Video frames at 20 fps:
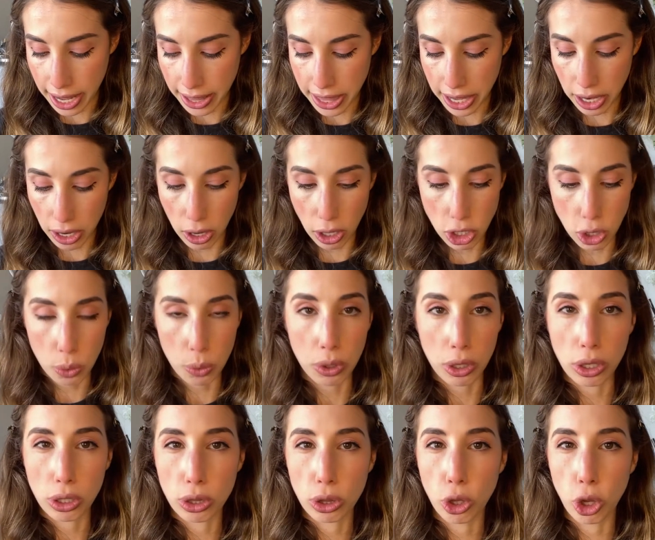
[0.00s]
I think it also
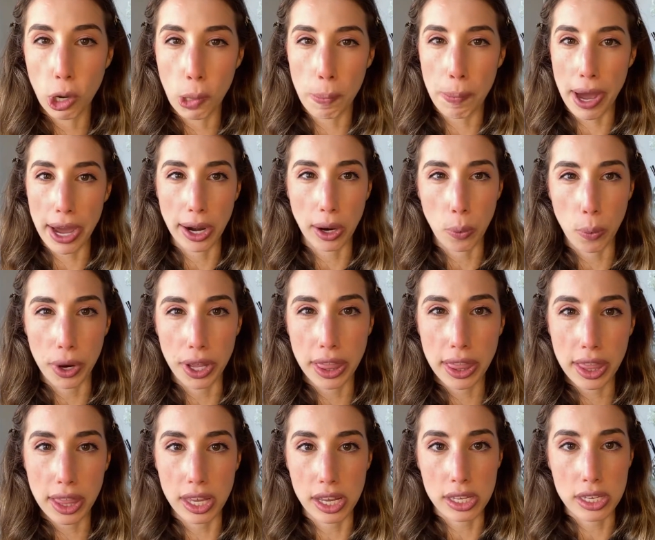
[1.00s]
look better with
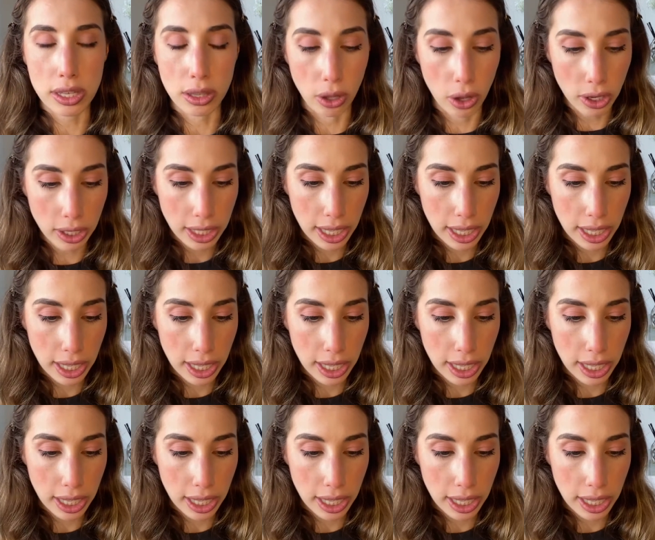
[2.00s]
this look